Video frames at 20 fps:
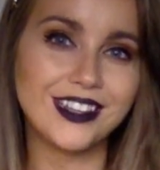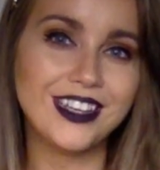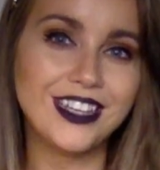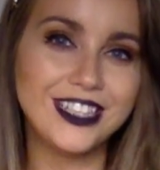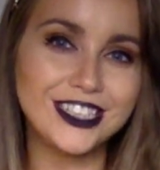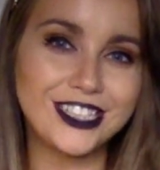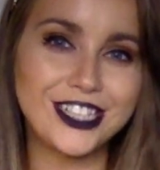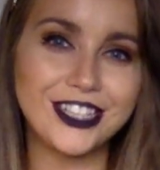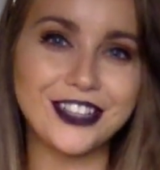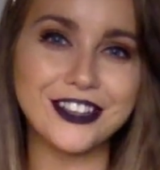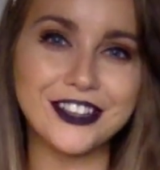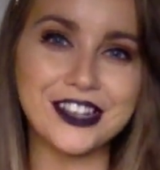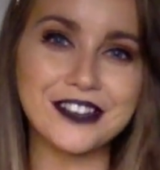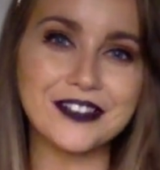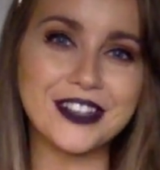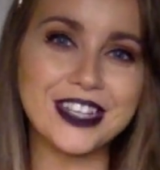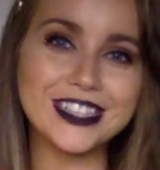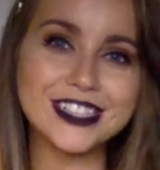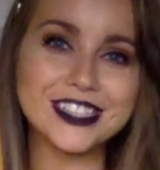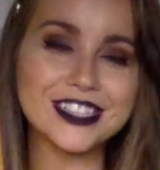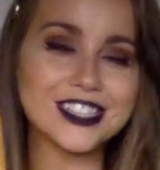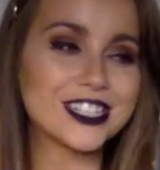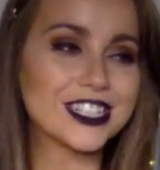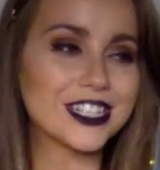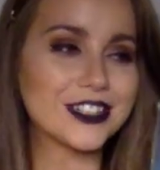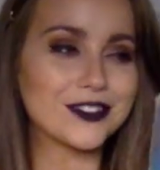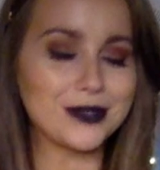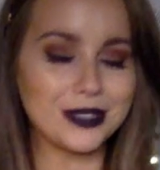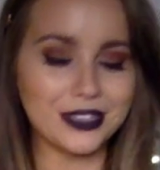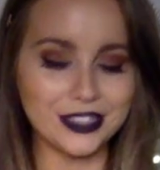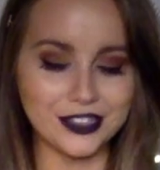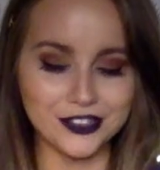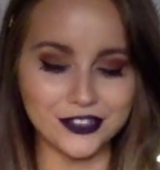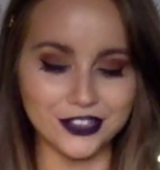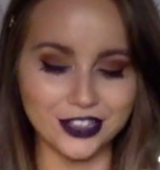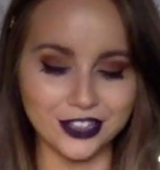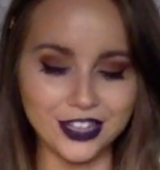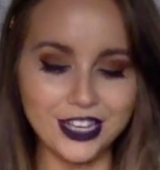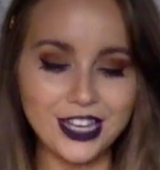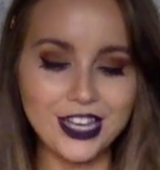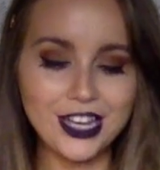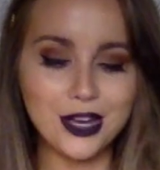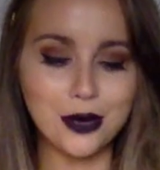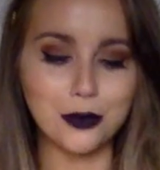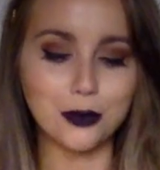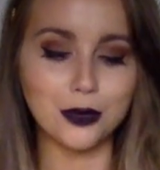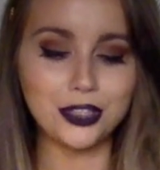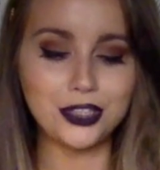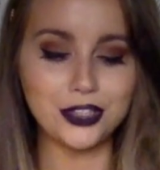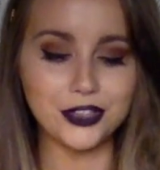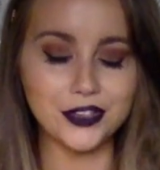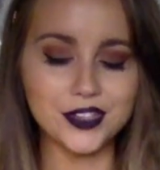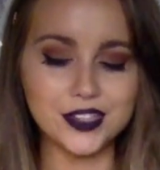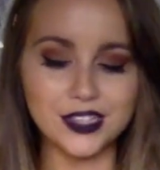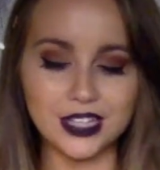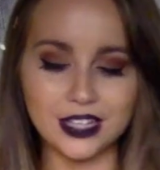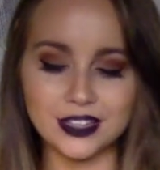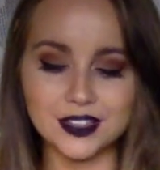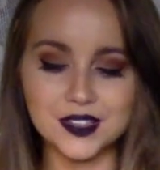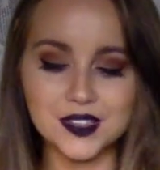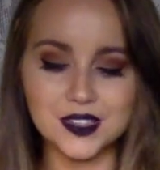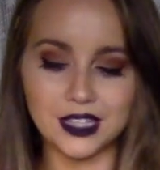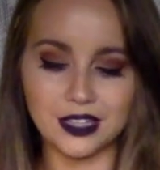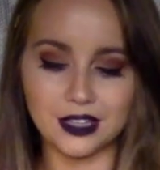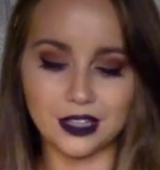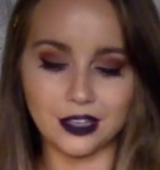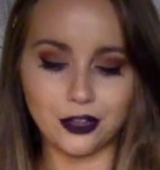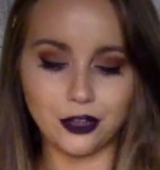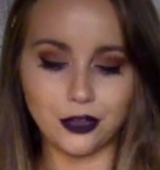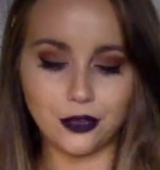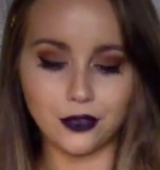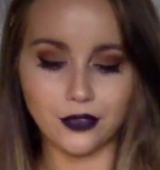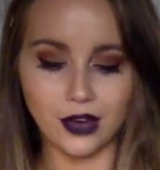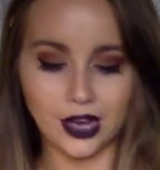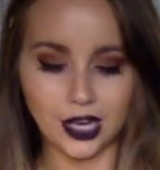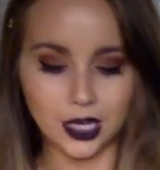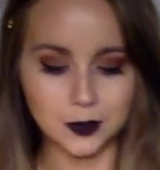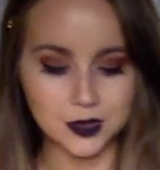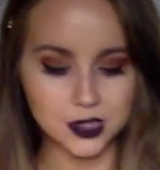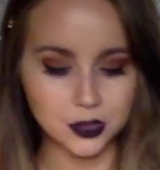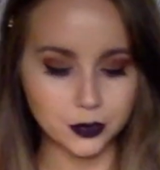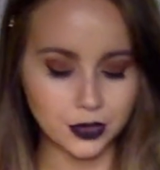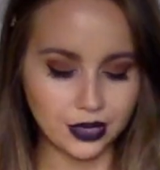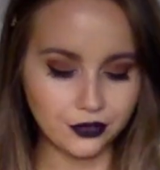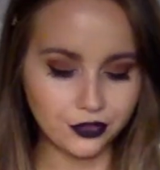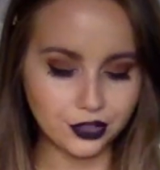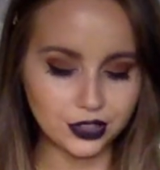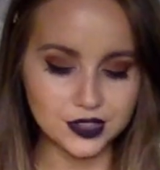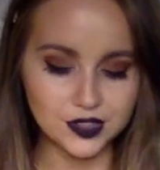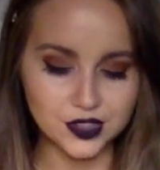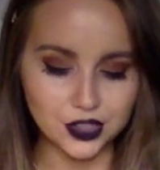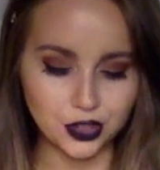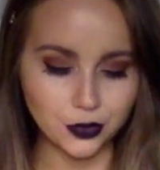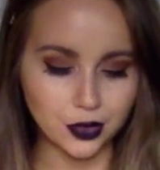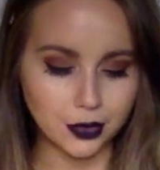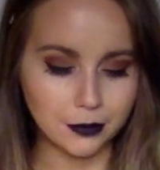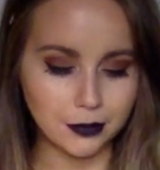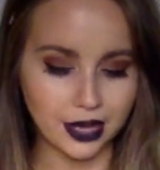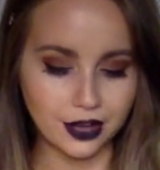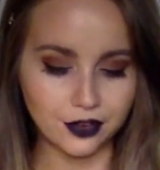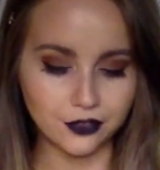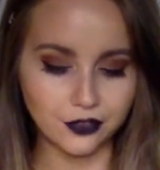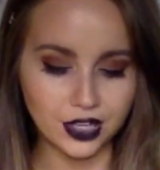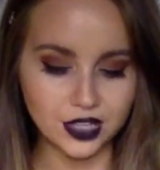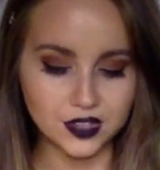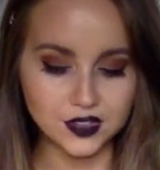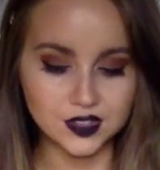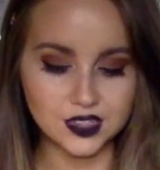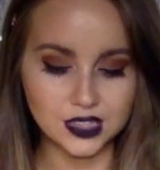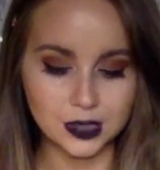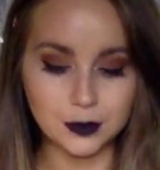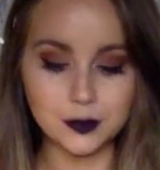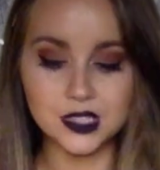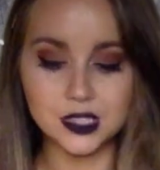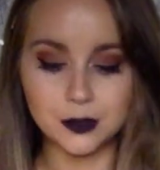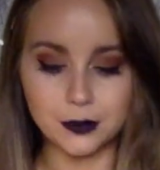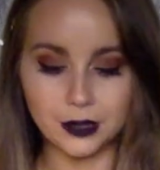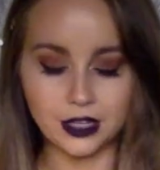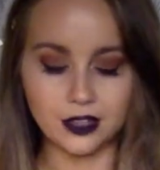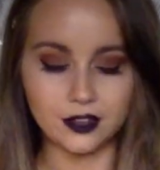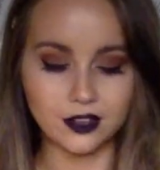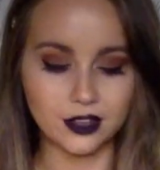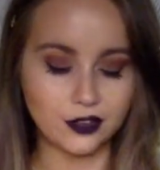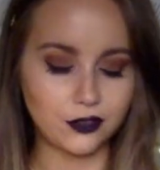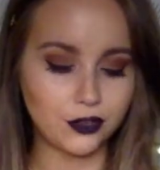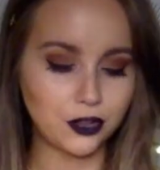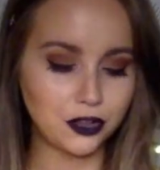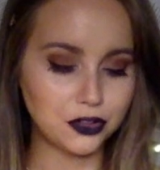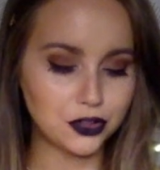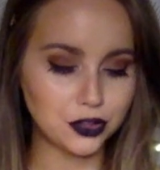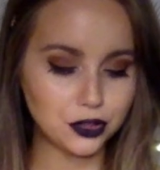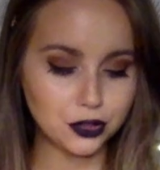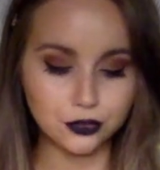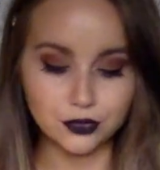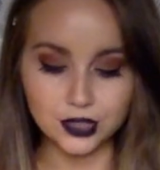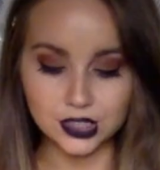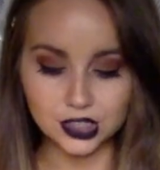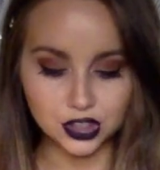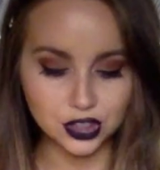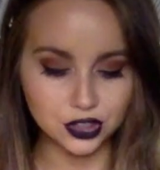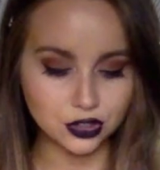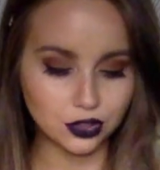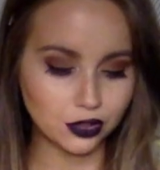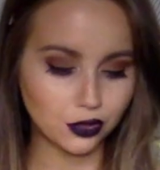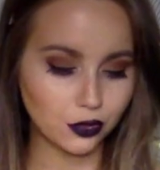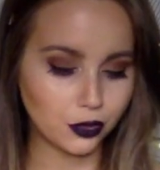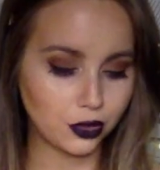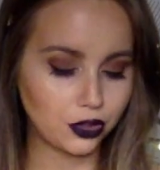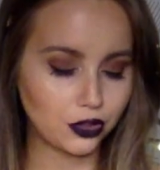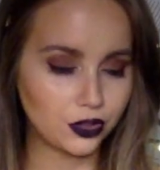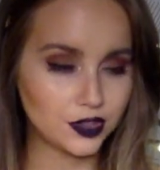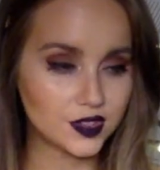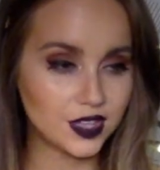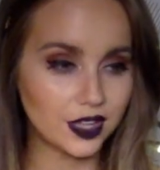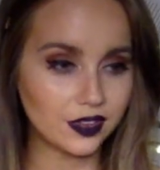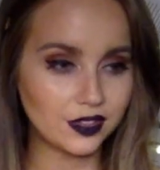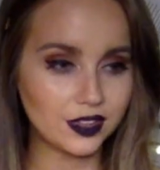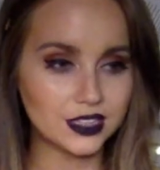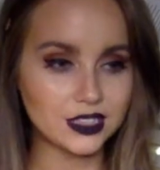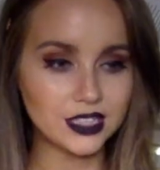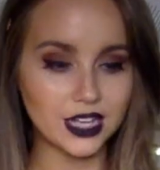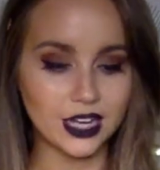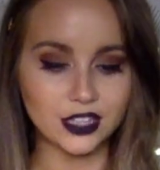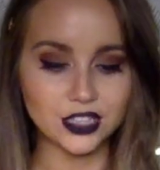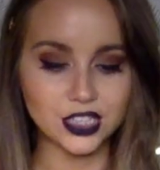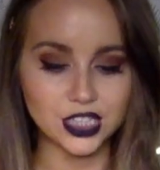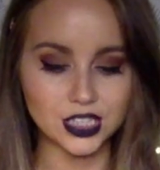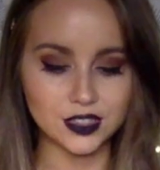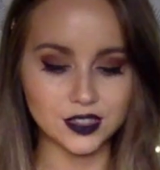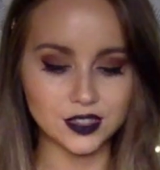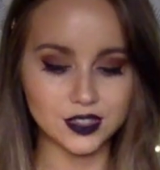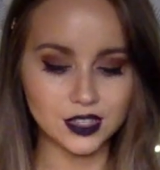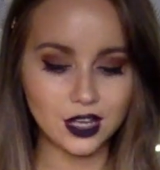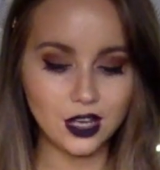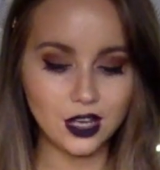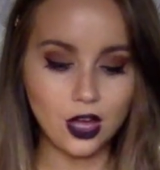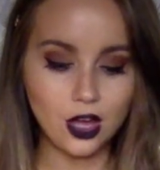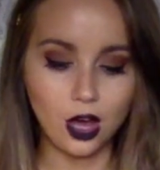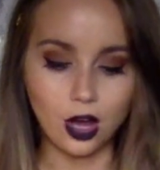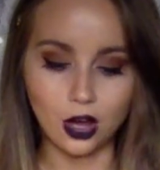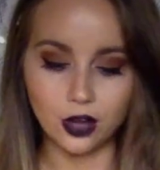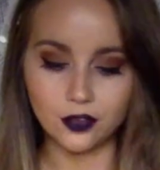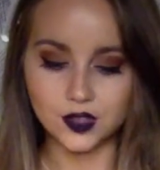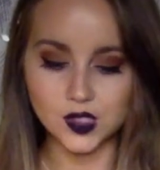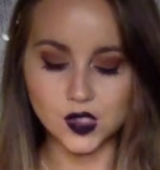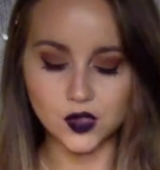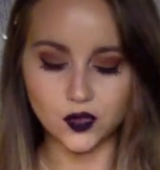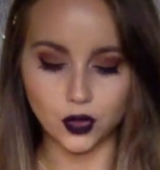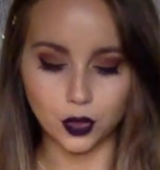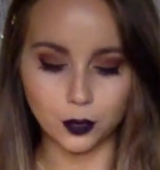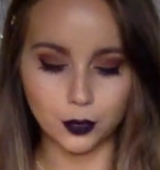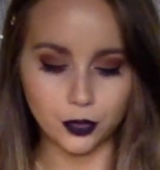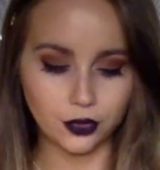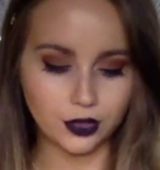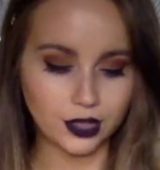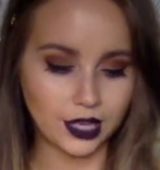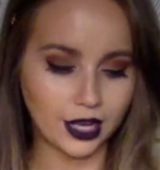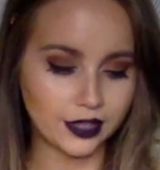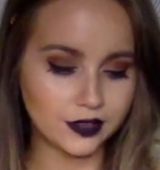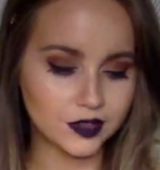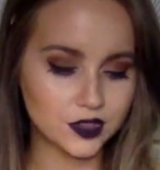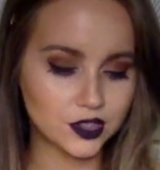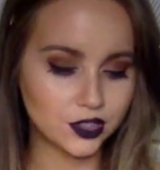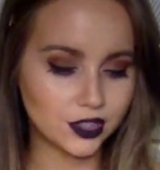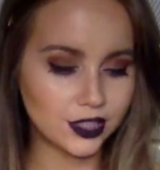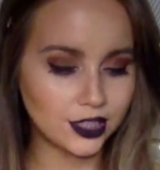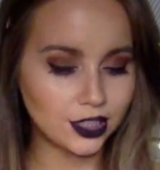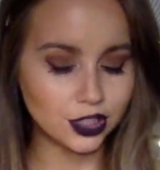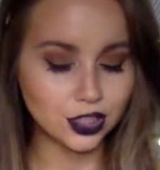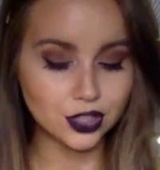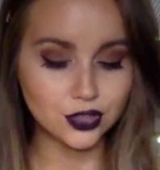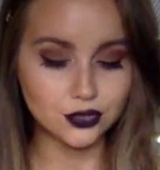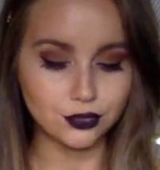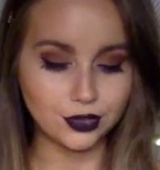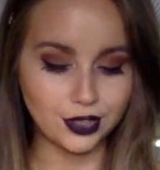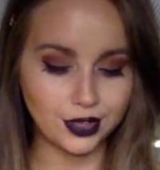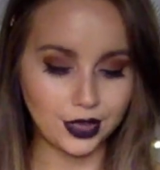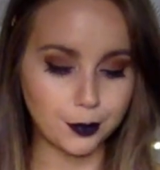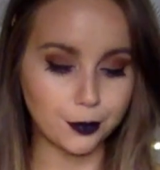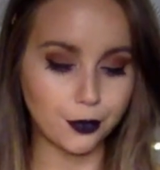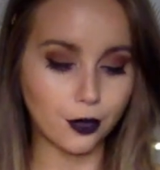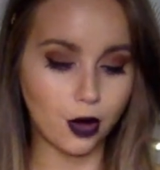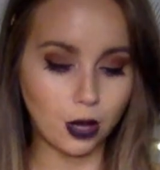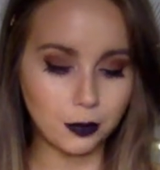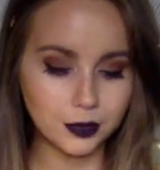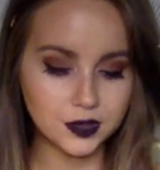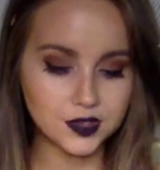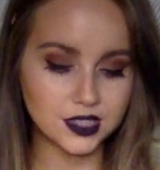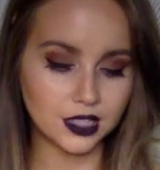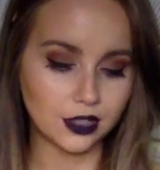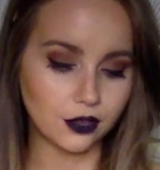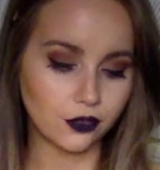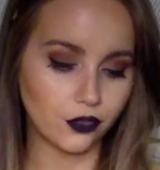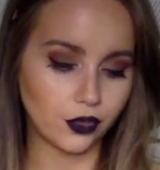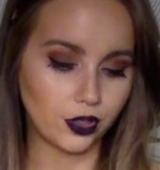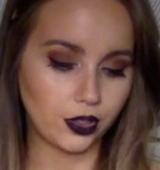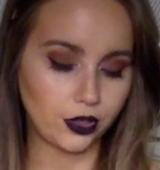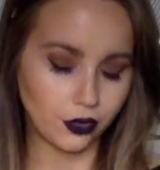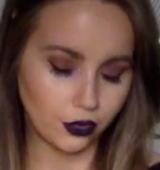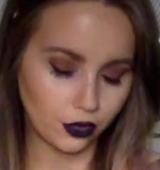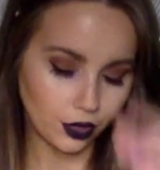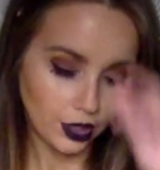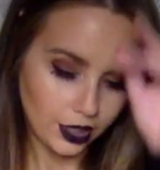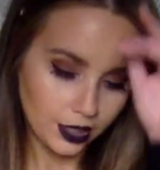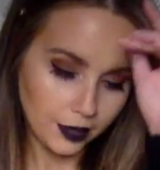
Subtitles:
Do you know what I mean? This just gives me these real what you seek is seeking you vibes. So whatever it is that you want to manifest, seems to be that if you do a ritual or you set the intentions on this full moon, Cancer, it looks really promising for you.